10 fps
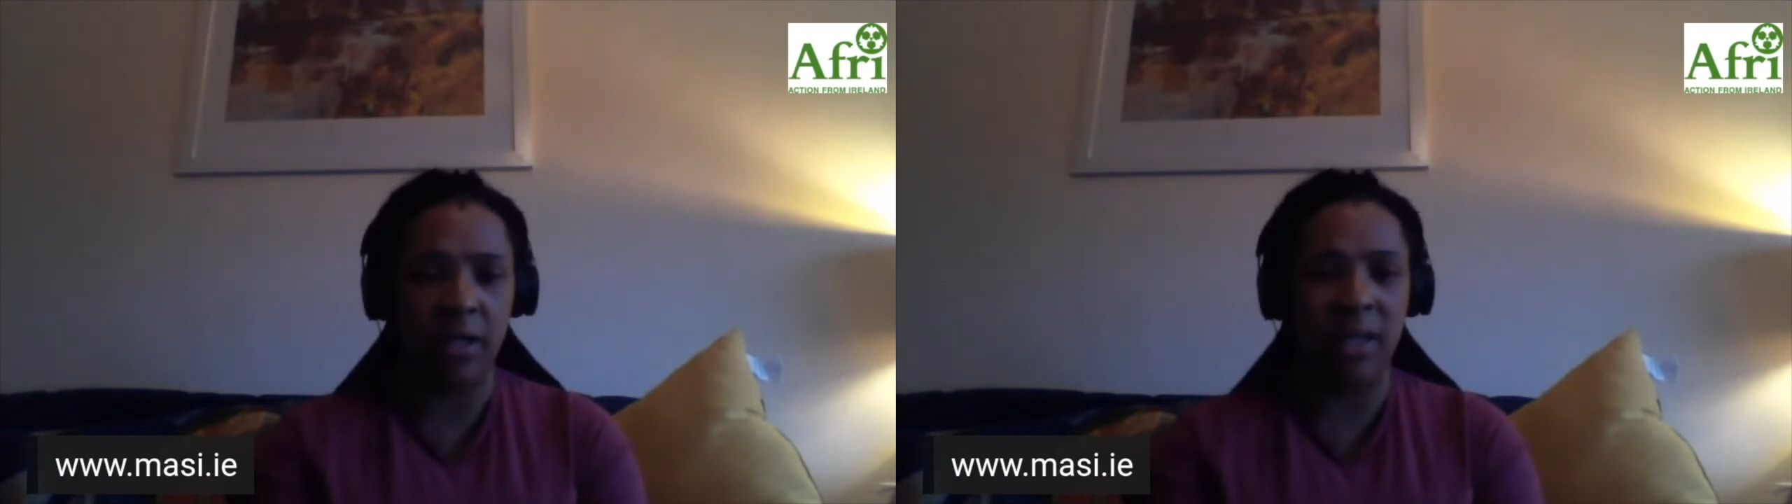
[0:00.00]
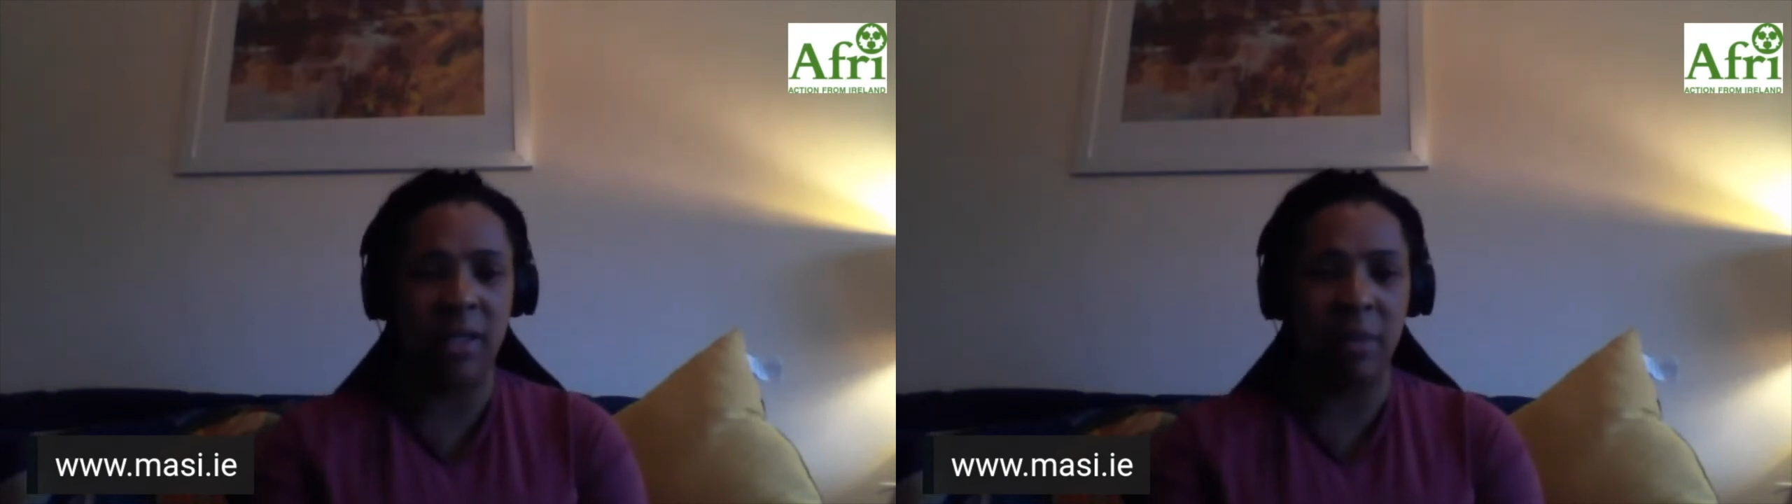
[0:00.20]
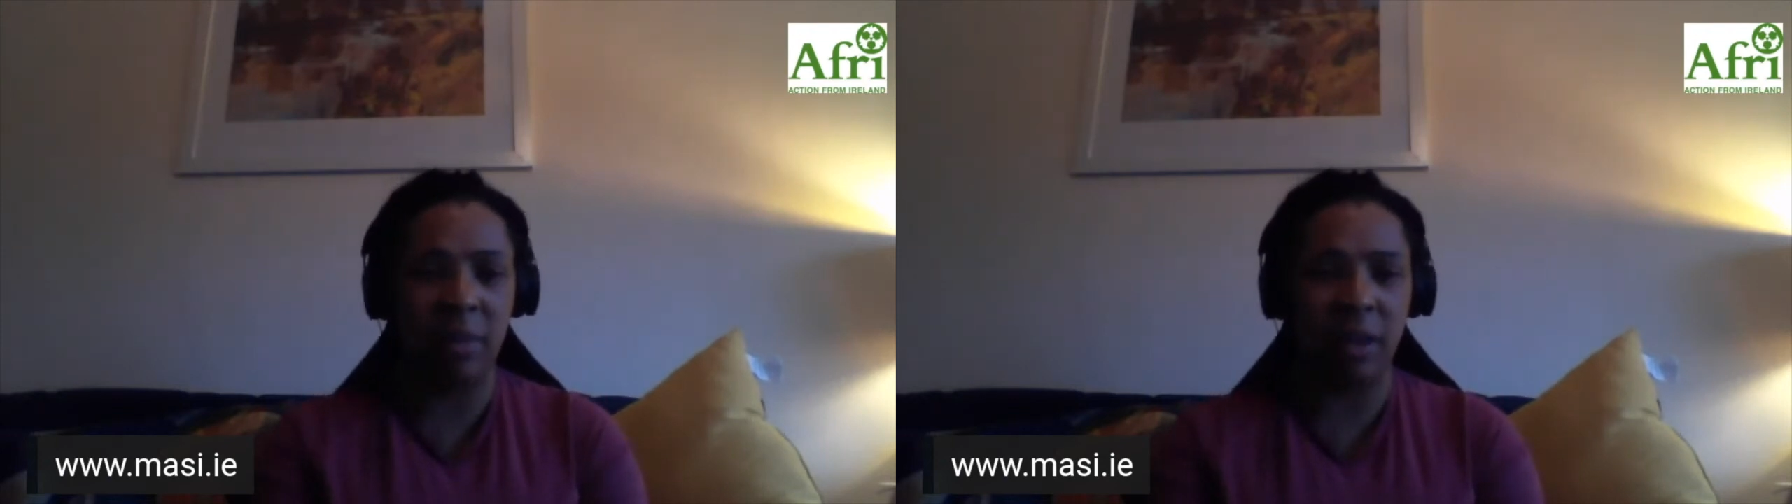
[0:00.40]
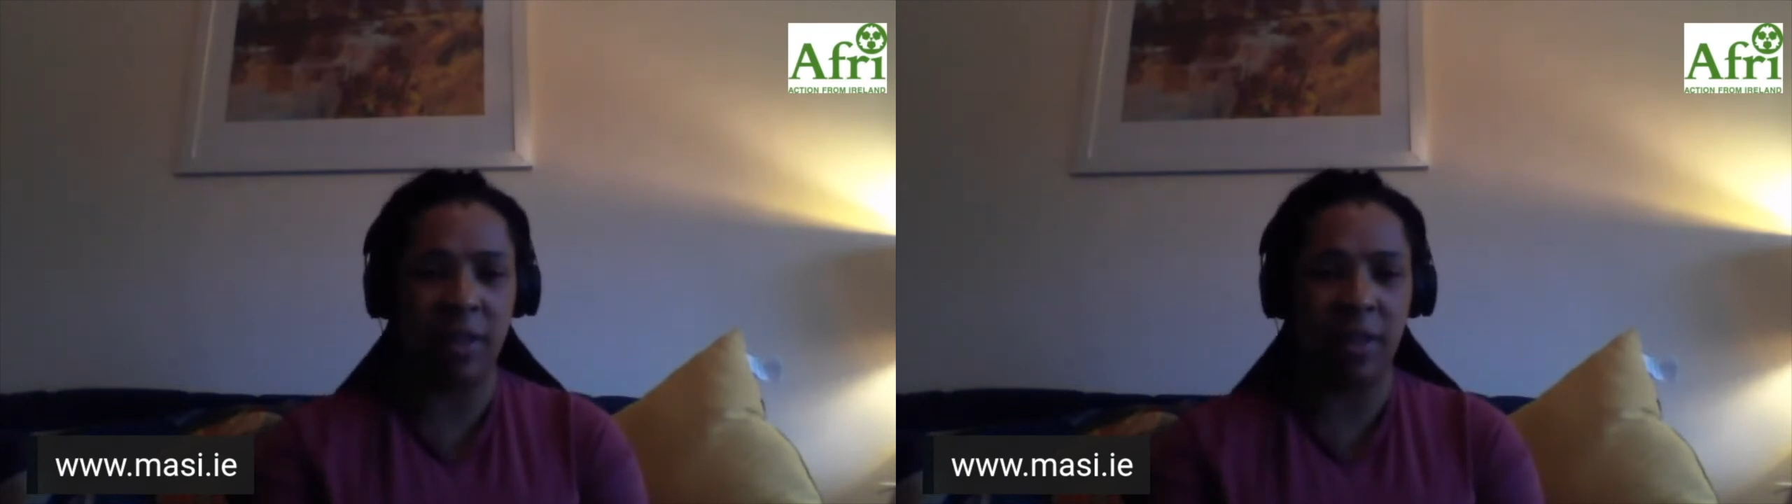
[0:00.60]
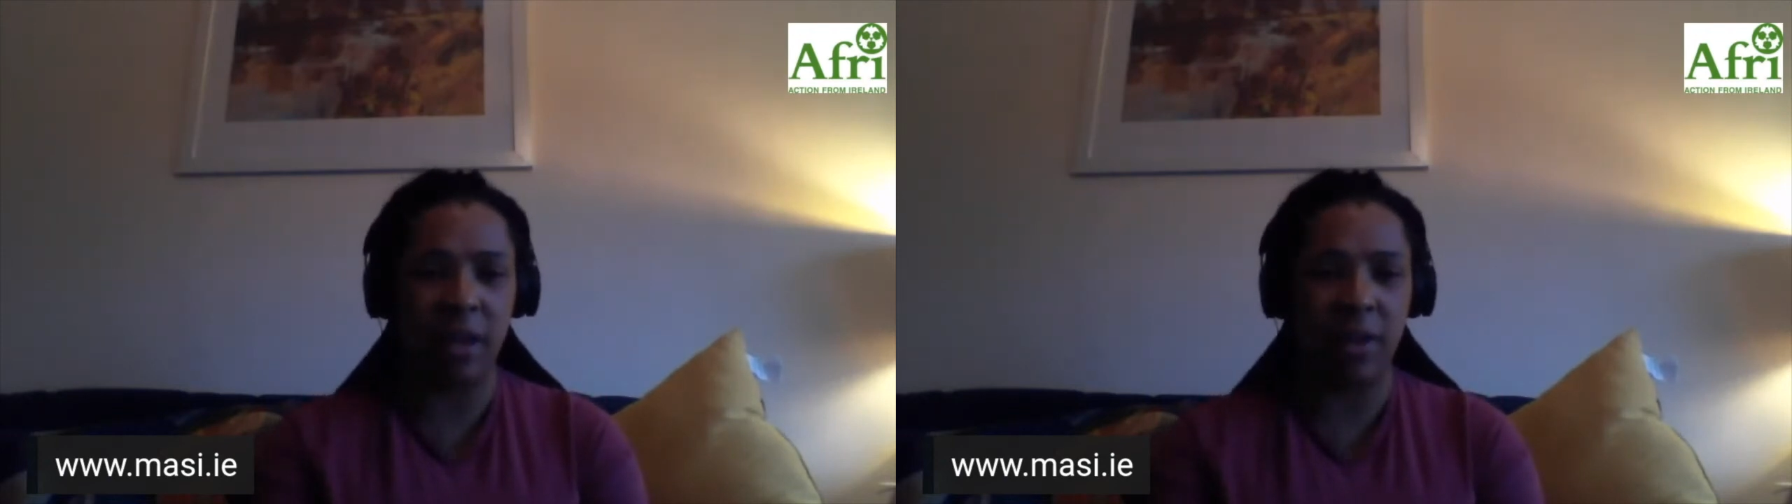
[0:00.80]
it's
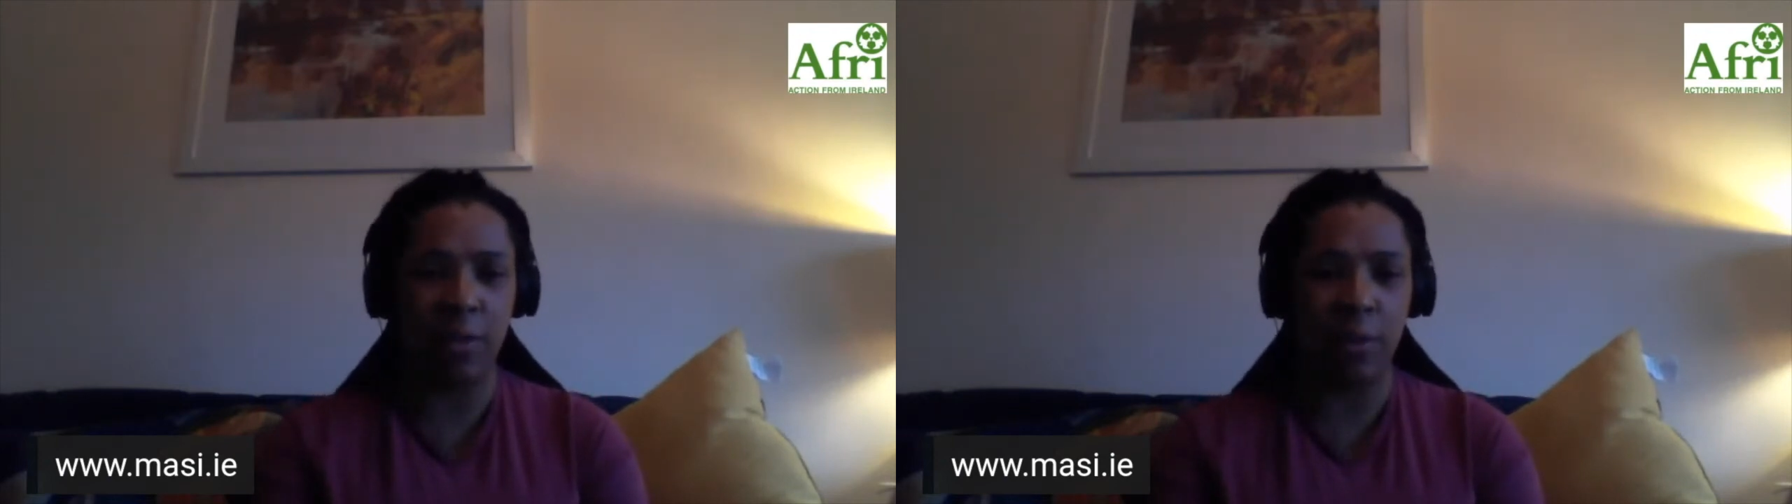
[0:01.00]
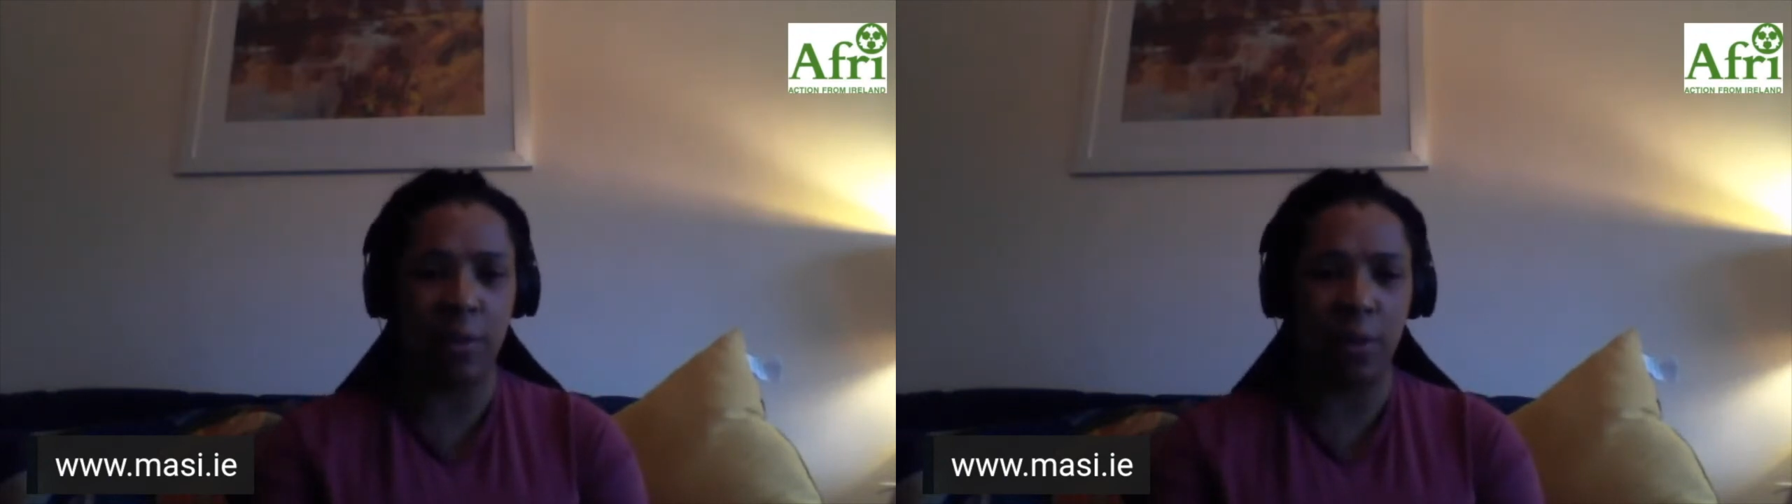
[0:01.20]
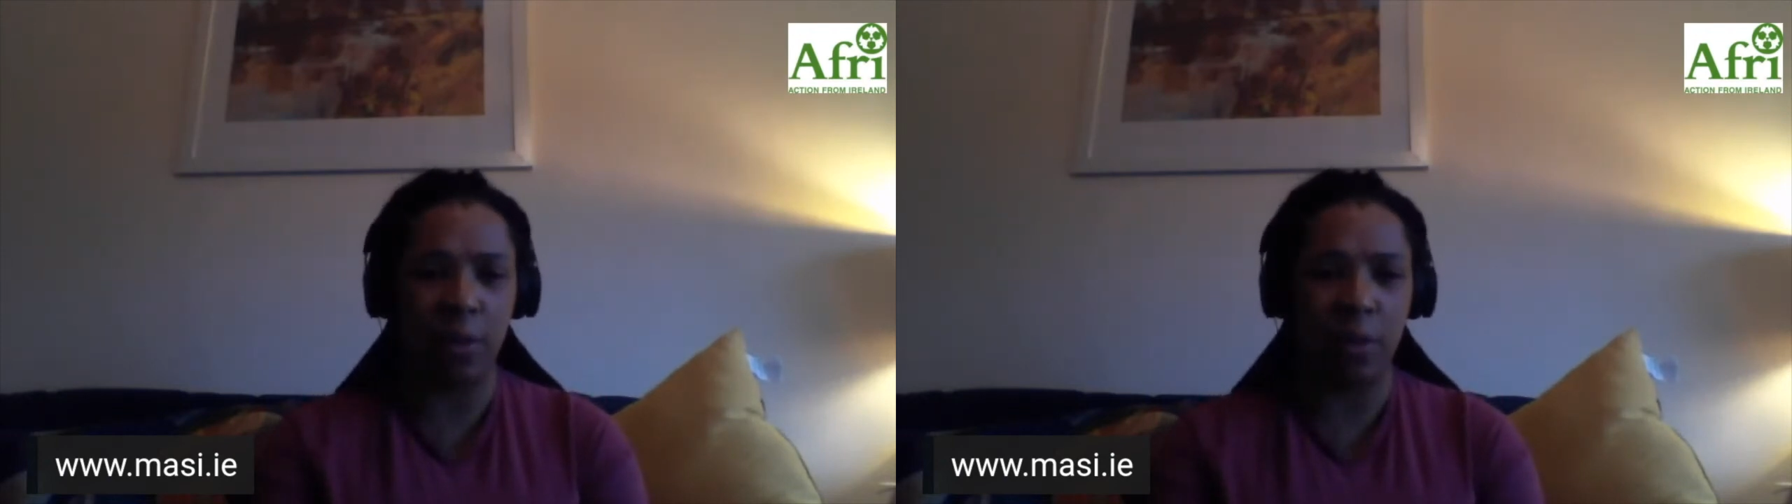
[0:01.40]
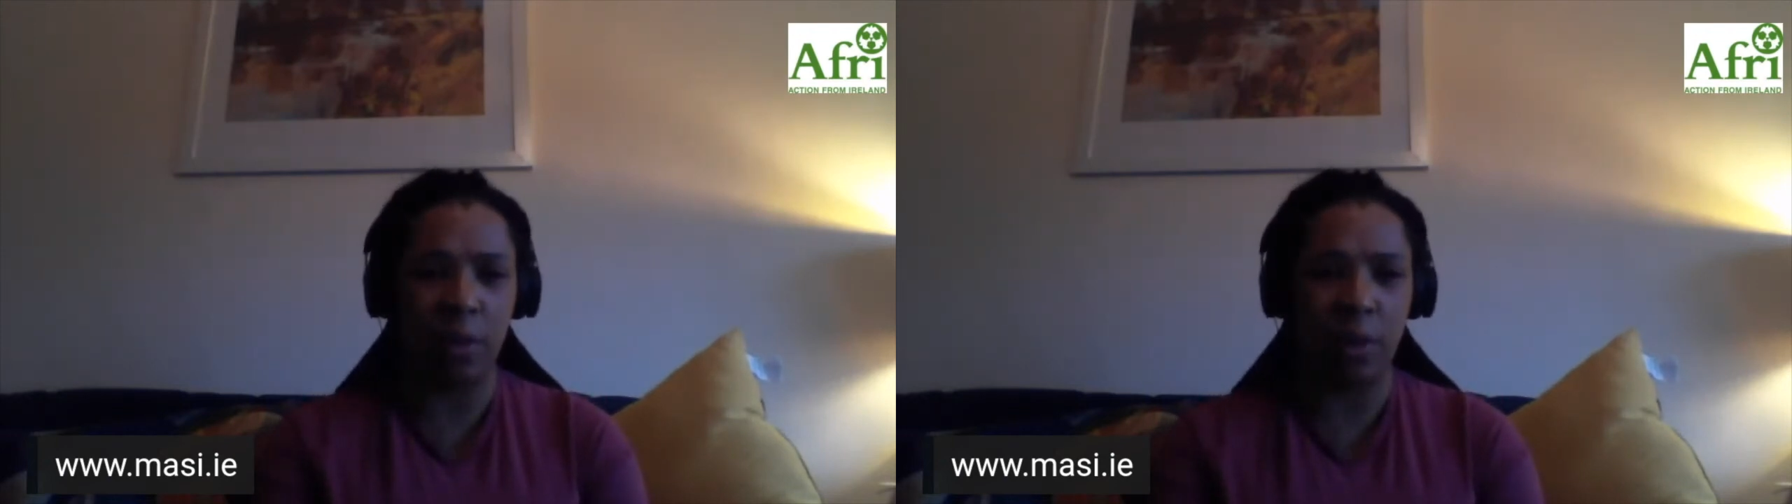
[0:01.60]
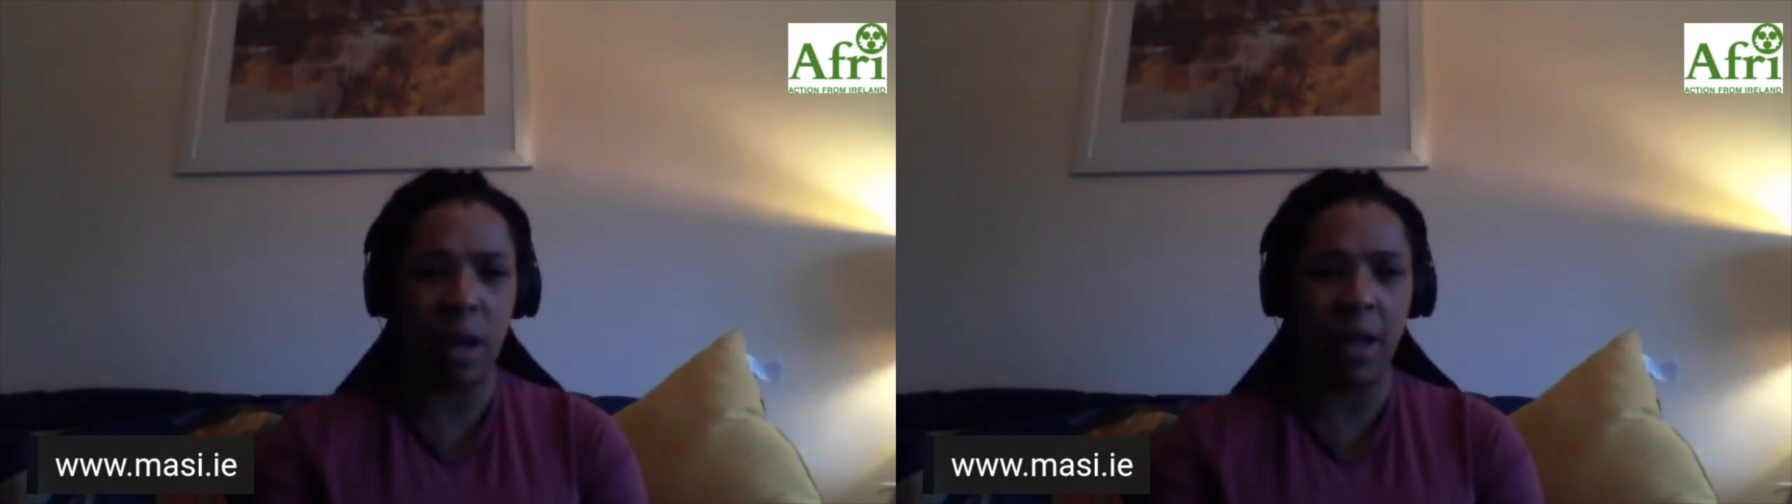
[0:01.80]
something that
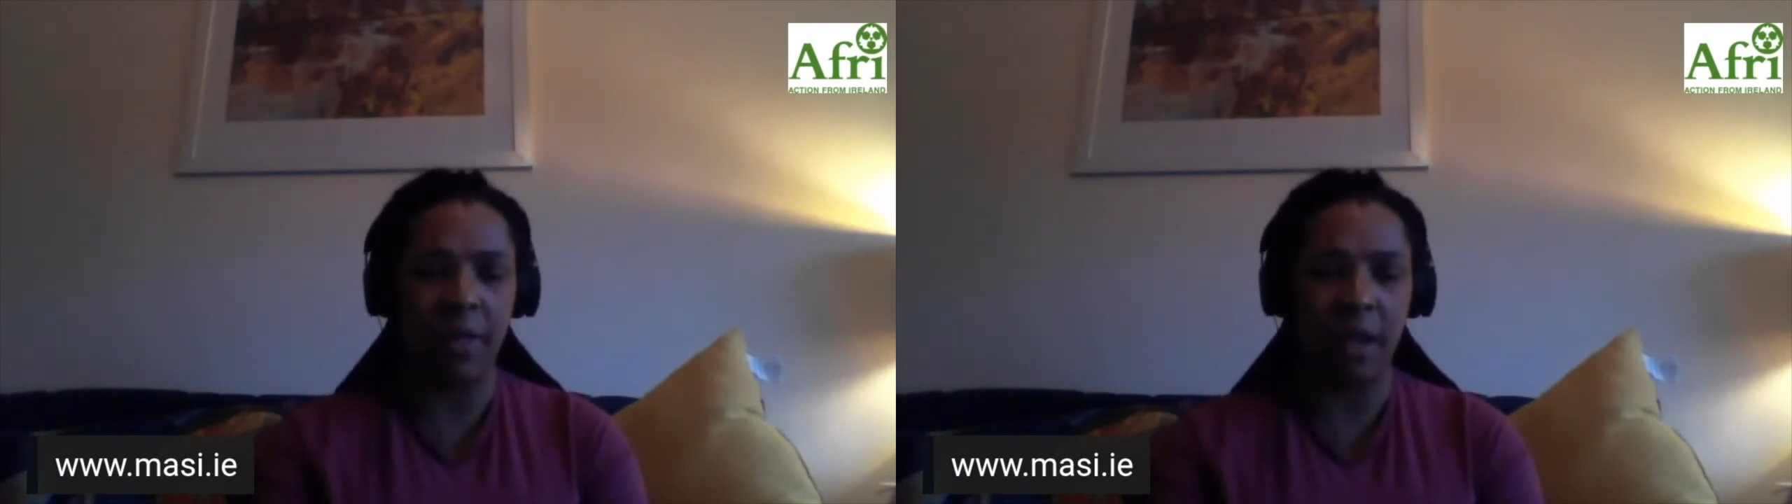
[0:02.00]
I